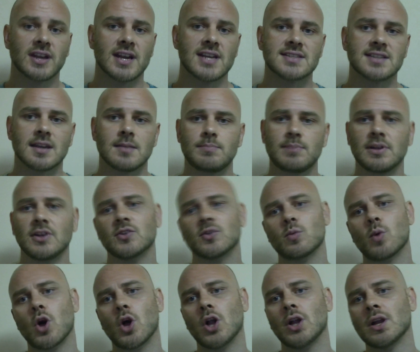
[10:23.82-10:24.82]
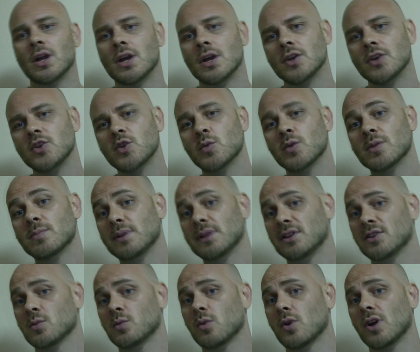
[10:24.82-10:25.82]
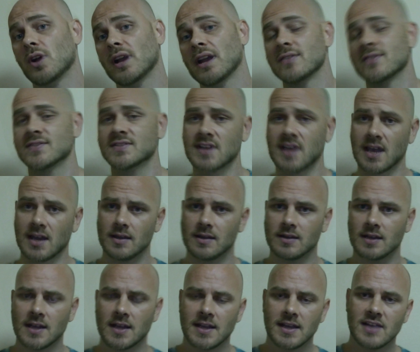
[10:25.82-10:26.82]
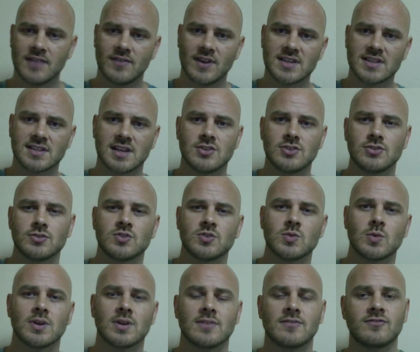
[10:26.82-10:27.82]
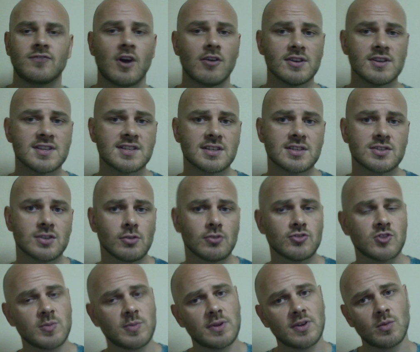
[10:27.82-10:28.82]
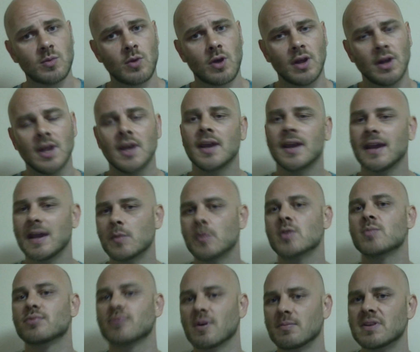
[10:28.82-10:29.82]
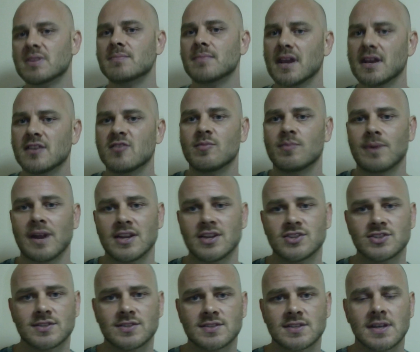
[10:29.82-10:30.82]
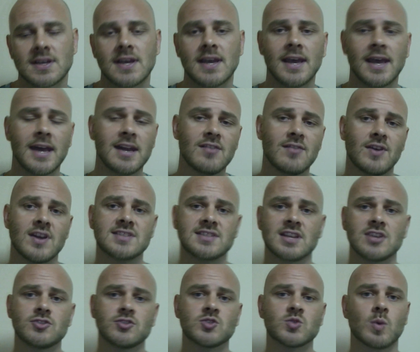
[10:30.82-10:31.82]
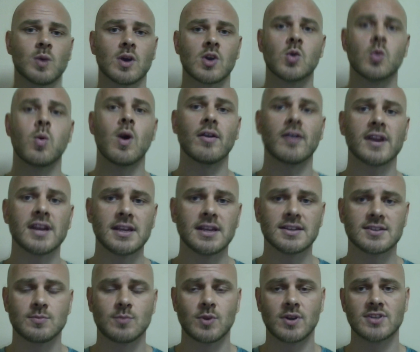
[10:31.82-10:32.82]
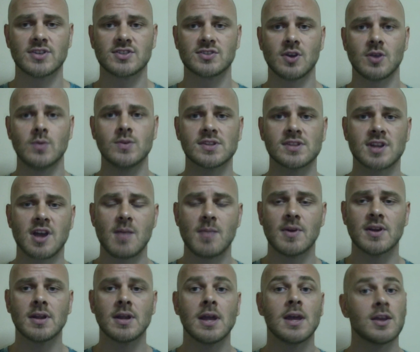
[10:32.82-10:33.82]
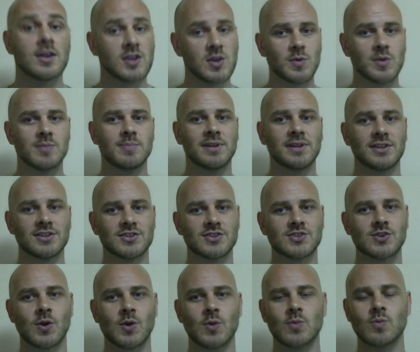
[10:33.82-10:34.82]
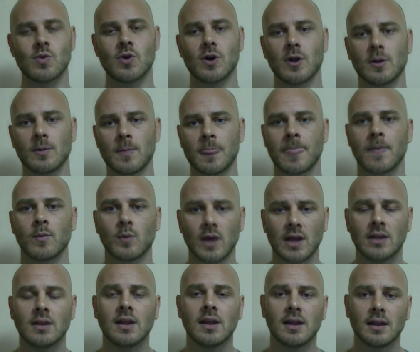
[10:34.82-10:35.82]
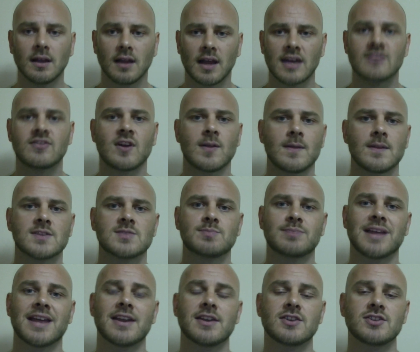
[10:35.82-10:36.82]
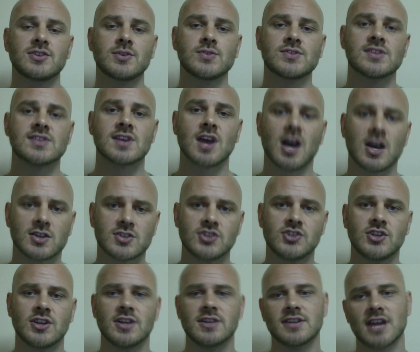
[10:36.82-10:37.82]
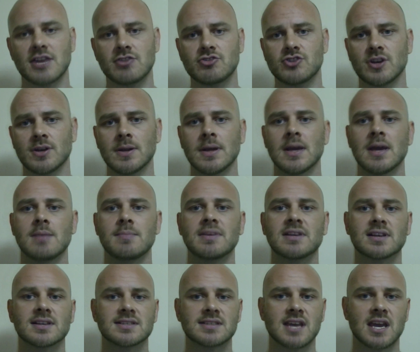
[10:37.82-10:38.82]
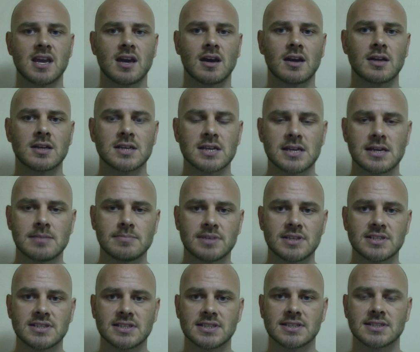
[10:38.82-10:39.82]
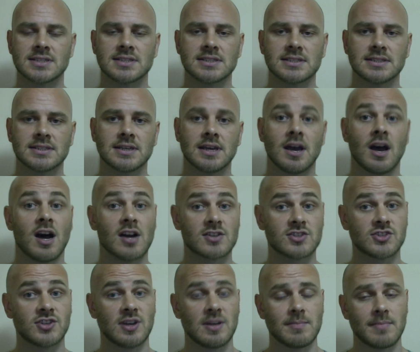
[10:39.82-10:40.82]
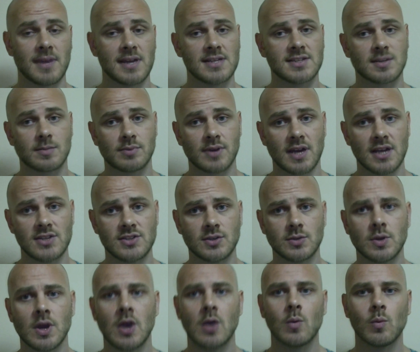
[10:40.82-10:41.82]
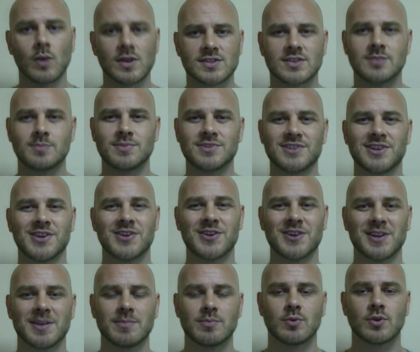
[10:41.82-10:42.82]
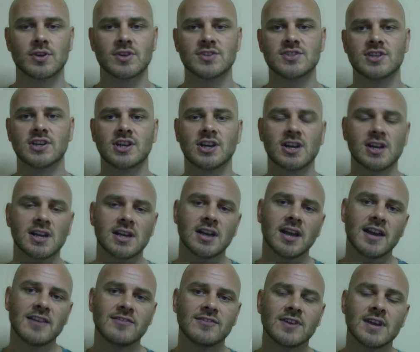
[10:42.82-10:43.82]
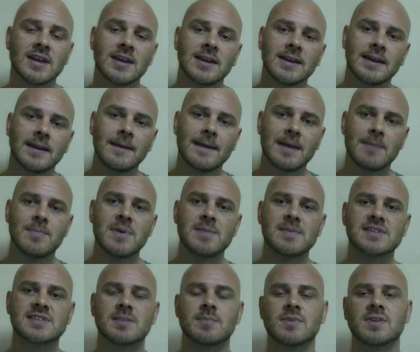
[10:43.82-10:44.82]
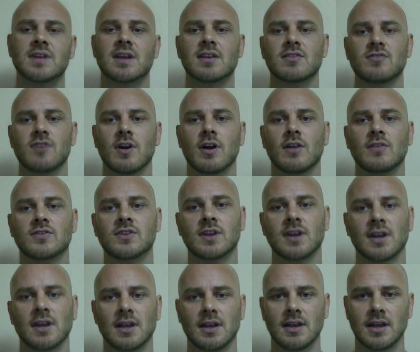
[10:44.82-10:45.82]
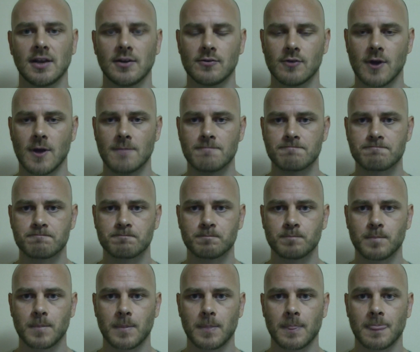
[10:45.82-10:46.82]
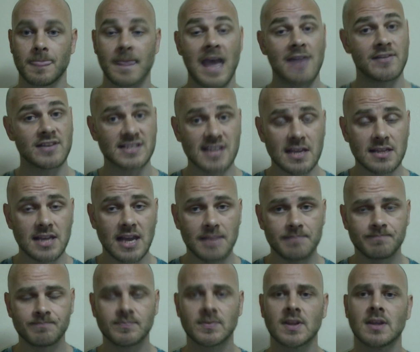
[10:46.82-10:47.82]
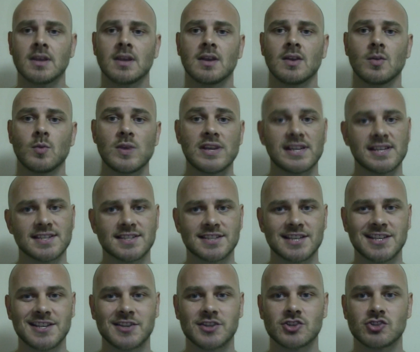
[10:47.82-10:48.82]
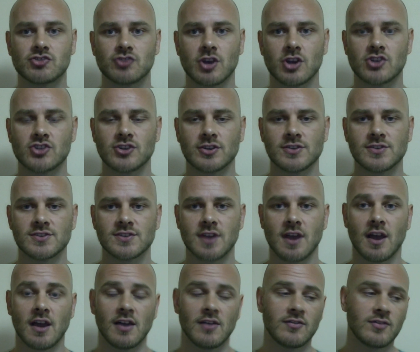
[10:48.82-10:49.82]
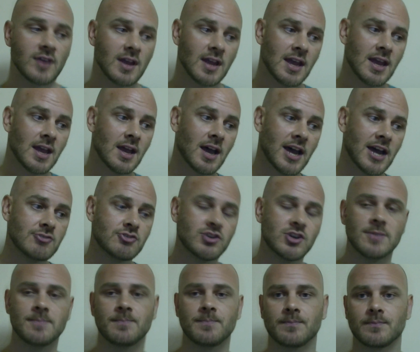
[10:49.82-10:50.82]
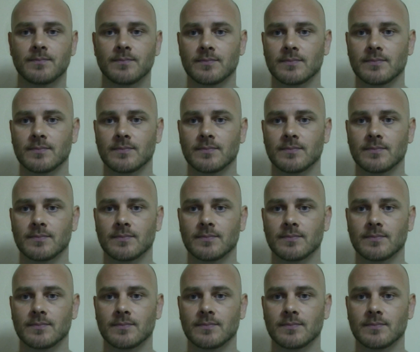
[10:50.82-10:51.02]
and I said build a wall, you would build a wall out of sand. If I sent you to a forest and told you to build a wall, it would probably be made of branches. And if I sent you to a quarry, as per stone is common, you would build a stone wall. Well, life on this planet uses oxygen and nitrogen because they are abundant. Oxygen, it might surprise you, wasn't particularly important to early life, and that may be something that evolved later on. Having said that, we can see that the structures of hydrogen